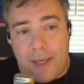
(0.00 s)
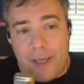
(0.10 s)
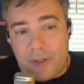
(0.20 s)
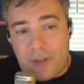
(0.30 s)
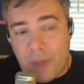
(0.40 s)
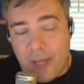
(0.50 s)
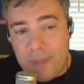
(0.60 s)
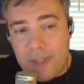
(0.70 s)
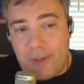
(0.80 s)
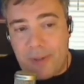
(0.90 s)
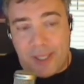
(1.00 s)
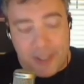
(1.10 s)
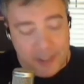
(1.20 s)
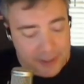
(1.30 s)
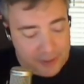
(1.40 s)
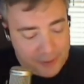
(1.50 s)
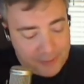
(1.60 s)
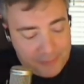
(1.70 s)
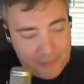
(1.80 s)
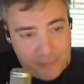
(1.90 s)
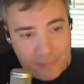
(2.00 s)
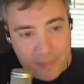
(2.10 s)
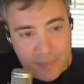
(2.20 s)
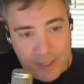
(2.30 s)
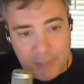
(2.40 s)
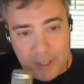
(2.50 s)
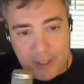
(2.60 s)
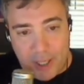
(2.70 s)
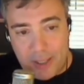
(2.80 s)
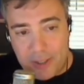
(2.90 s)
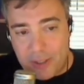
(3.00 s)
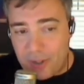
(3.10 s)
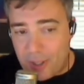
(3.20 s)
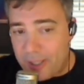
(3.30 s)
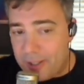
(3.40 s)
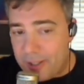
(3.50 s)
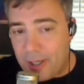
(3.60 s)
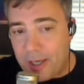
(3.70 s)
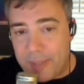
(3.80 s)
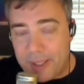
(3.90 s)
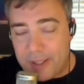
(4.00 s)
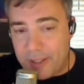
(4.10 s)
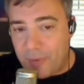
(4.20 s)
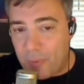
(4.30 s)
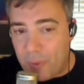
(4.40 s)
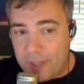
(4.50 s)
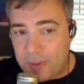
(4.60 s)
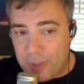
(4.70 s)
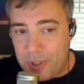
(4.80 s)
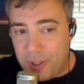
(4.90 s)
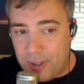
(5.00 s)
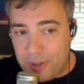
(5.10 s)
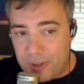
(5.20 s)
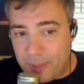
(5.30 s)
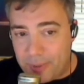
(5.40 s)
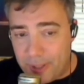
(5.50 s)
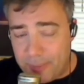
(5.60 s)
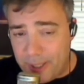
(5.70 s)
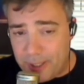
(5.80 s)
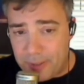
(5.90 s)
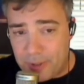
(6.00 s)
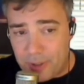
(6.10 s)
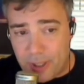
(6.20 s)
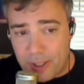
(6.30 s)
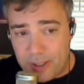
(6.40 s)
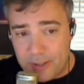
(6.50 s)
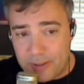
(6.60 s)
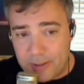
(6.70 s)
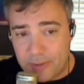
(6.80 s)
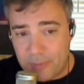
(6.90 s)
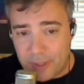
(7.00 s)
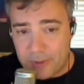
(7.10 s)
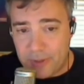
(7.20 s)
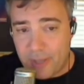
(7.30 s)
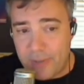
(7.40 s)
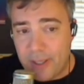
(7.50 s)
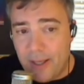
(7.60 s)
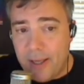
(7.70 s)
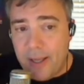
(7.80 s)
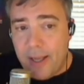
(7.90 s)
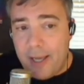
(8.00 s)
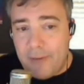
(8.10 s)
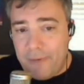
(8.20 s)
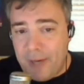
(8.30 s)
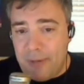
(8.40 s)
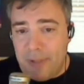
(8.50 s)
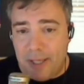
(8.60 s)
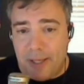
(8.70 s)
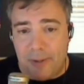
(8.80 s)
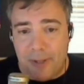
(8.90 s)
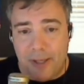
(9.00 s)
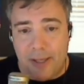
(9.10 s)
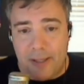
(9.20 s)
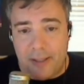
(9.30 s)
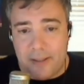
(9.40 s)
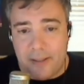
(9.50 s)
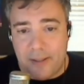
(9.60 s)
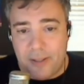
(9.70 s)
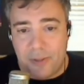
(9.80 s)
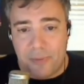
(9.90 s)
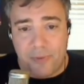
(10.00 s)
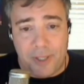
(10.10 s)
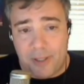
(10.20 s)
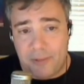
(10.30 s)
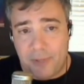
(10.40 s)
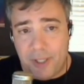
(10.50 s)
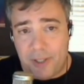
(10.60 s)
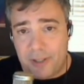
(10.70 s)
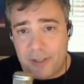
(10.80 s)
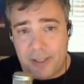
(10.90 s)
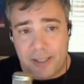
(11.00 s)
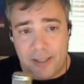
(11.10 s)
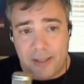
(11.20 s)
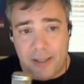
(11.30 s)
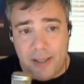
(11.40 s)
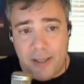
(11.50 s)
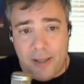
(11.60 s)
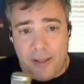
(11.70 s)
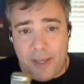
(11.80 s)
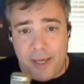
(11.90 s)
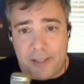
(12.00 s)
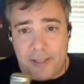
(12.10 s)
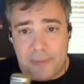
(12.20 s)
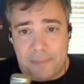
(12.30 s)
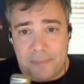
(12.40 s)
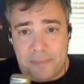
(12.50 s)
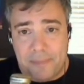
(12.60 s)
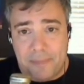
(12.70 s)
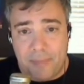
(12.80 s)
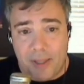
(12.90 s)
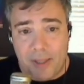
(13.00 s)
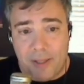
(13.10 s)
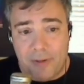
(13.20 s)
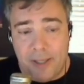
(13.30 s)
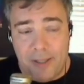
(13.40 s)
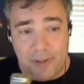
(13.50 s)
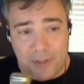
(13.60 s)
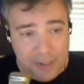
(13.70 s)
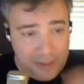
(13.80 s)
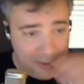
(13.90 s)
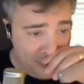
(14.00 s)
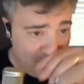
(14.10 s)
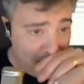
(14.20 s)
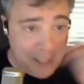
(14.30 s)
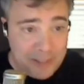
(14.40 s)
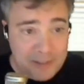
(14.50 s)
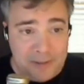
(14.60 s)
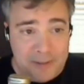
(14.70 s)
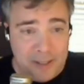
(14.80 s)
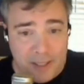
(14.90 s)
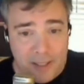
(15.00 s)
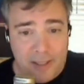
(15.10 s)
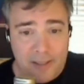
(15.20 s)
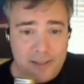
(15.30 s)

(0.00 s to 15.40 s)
Yeah. So what I've been doing is I've been do- starting to document the different ways in which you can use the upgrade media to install Windows 7, and I found out uh, this is via a reader uh, that there is, in fact, a little